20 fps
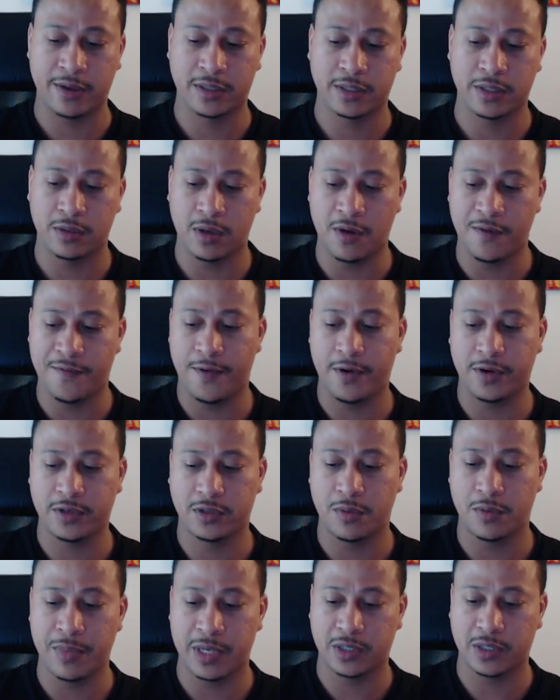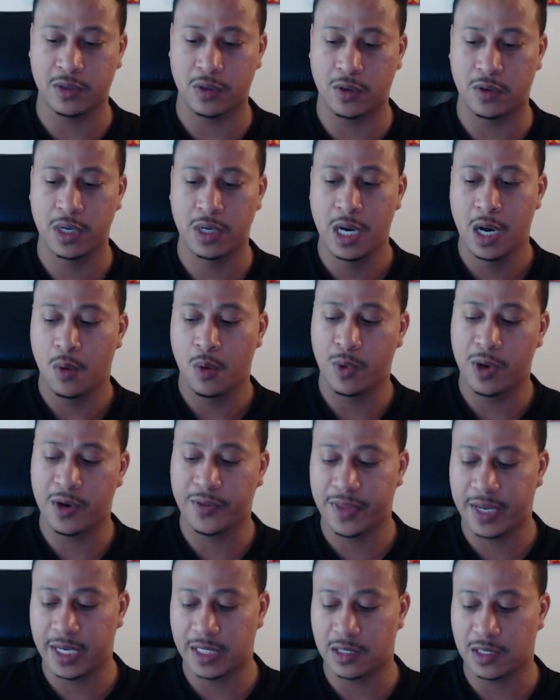So don't focus so much on where
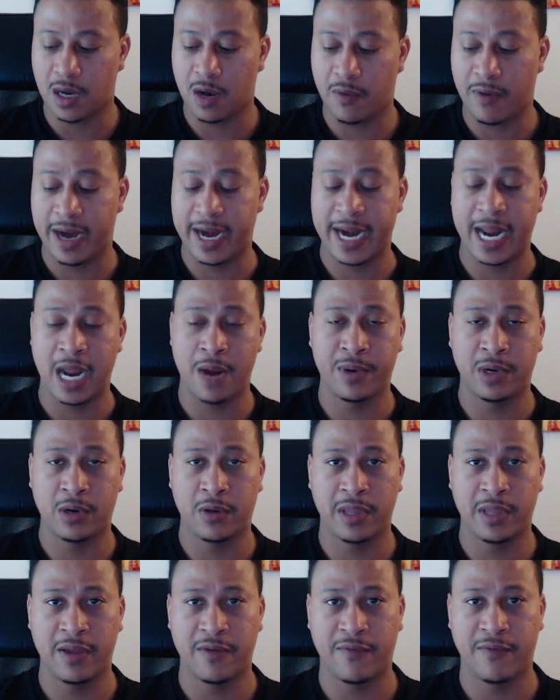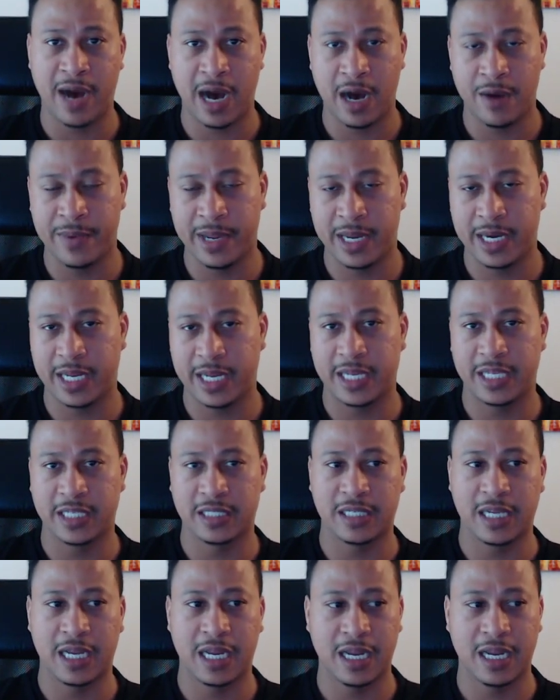things are right now. We know the environment
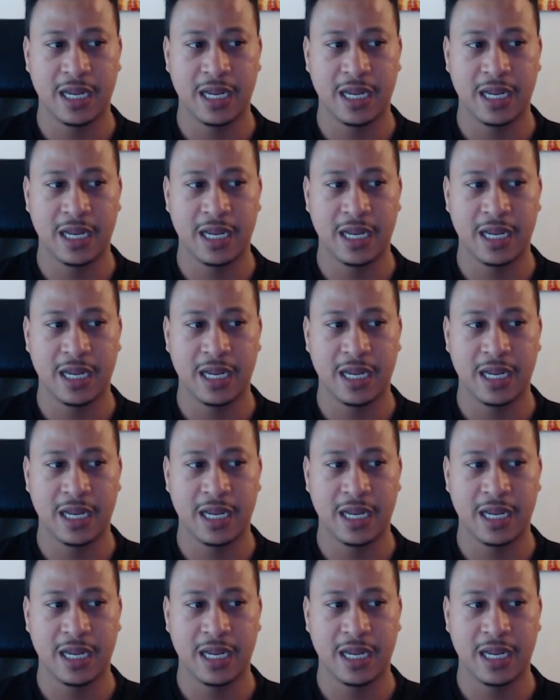is